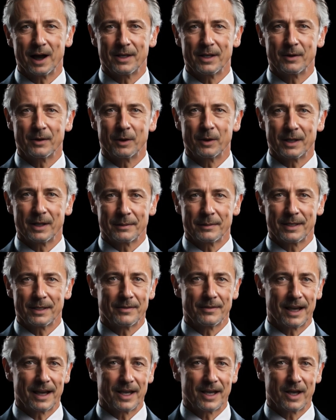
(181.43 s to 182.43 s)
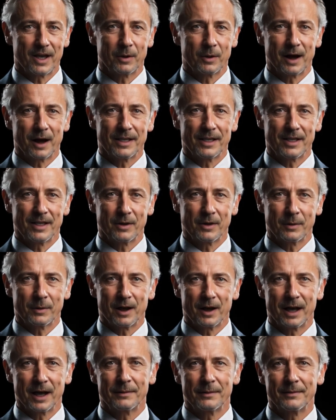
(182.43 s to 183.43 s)
bounce off room surfaces, have
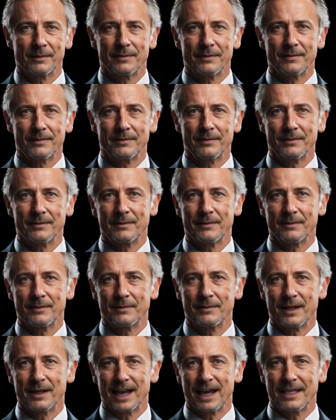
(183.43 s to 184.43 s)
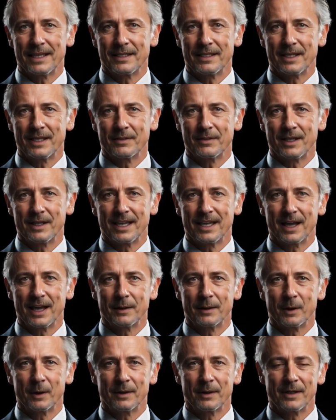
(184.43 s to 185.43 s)
the potential to impact stereo imaging
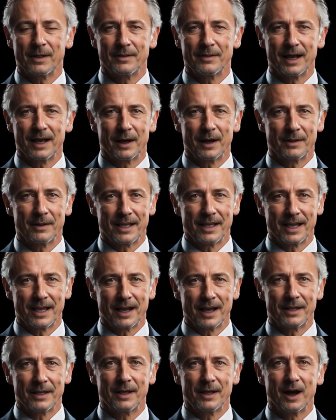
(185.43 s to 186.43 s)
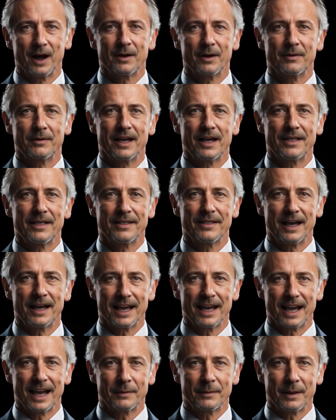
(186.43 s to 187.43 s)
and tonal accuracy.
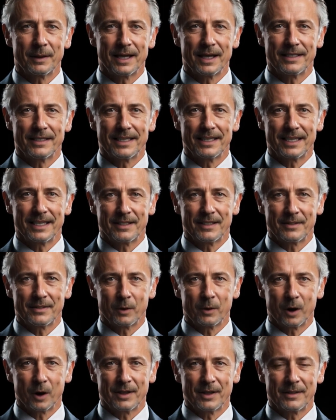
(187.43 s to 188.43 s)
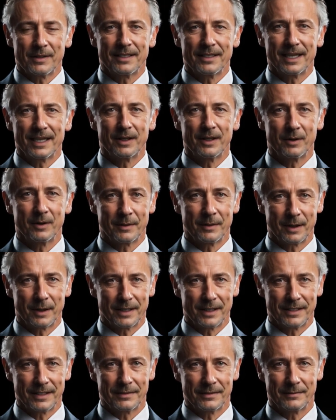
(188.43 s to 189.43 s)
To address this, it's advisable to
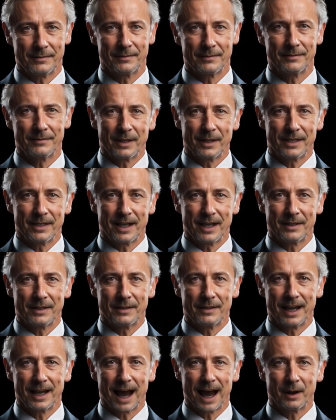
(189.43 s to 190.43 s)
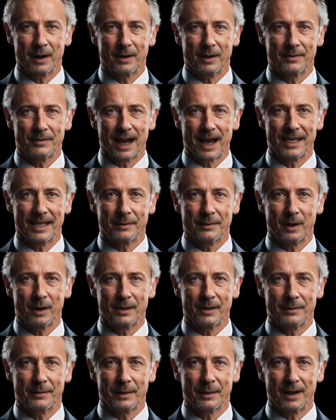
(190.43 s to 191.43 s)
conduct empirical testing using basic
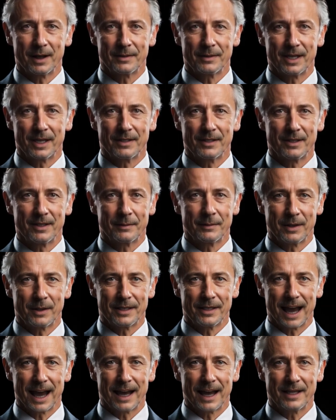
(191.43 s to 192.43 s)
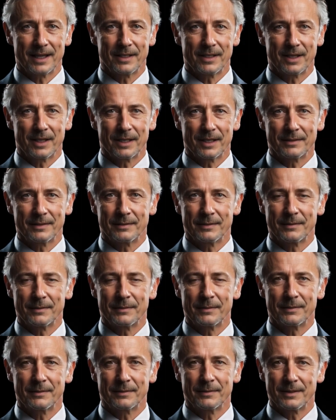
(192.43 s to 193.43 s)
tools like mirror and tape measure to
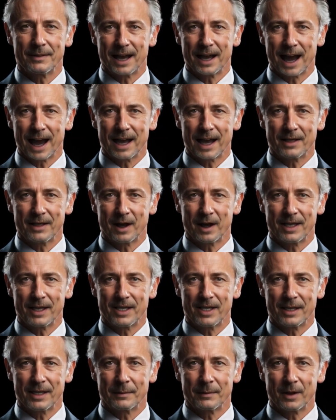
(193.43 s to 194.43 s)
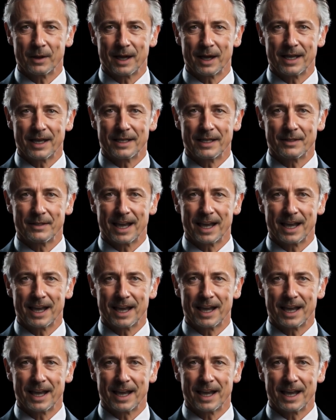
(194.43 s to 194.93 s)
pinpoint early reflection points.